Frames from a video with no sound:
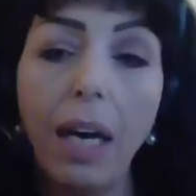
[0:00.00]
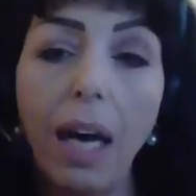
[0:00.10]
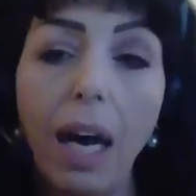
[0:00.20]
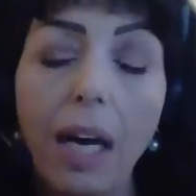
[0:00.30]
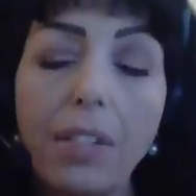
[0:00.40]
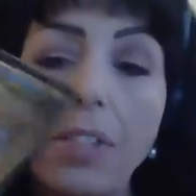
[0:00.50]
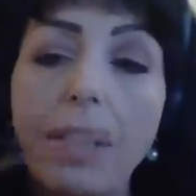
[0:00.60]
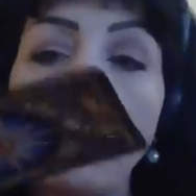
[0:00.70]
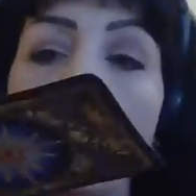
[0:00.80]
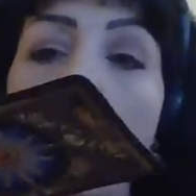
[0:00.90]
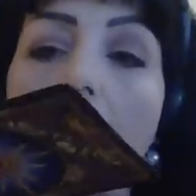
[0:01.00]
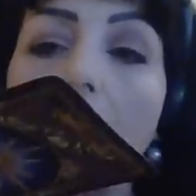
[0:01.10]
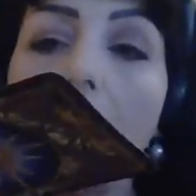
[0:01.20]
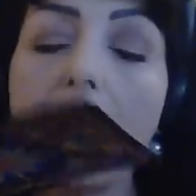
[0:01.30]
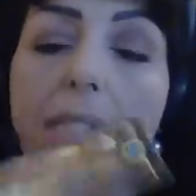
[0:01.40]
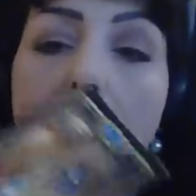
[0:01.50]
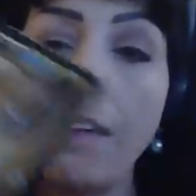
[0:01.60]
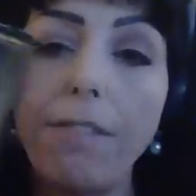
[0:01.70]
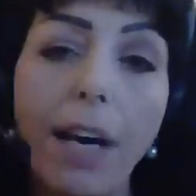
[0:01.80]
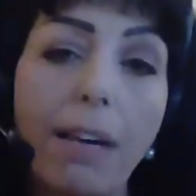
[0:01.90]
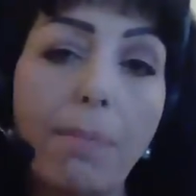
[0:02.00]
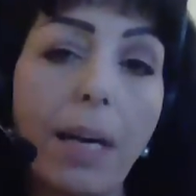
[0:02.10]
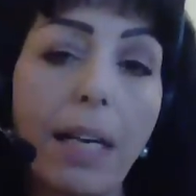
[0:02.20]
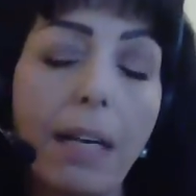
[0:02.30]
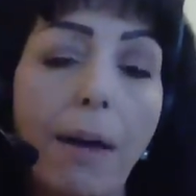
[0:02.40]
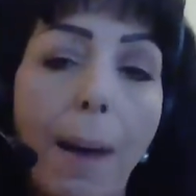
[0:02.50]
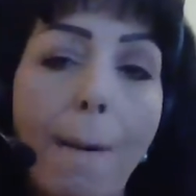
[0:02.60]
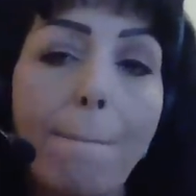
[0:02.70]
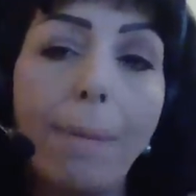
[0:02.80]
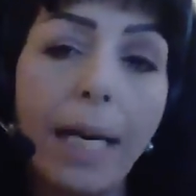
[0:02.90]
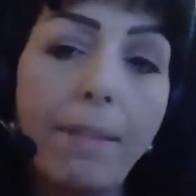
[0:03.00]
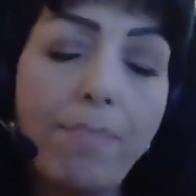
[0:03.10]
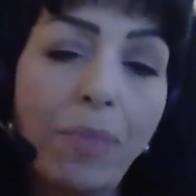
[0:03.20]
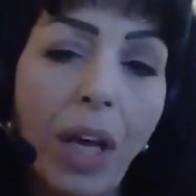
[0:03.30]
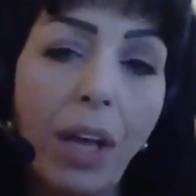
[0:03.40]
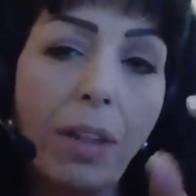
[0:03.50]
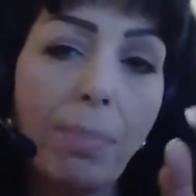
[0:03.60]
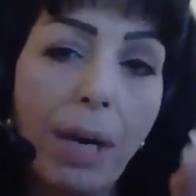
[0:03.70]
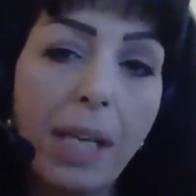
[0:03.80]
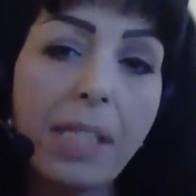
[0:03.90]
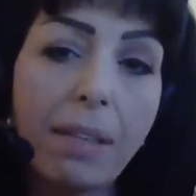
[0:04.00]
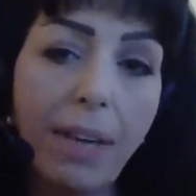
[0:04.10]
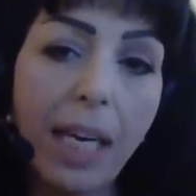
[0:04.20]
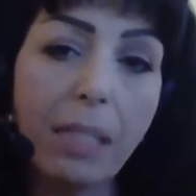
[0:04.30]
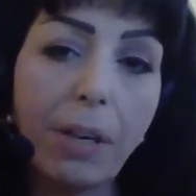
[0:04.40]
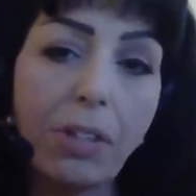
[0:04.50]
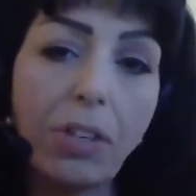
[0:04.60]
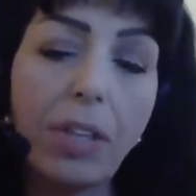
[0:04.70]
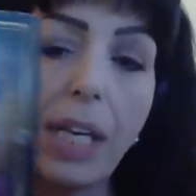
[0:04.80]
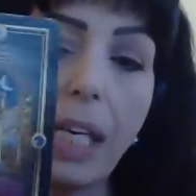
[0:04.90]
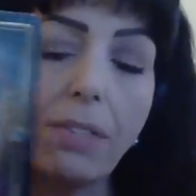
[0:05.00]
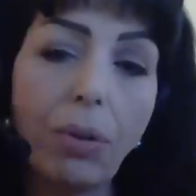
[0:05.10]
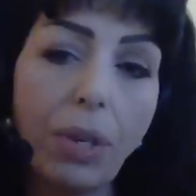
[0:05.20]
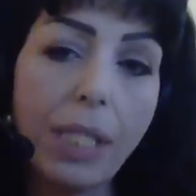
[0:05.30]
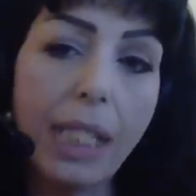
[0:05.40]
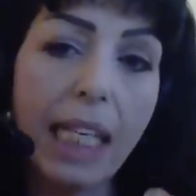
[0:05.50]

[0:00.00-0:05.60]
It's never a card I like seeing for anybody, but the positive aspect to the Nine of Swords is that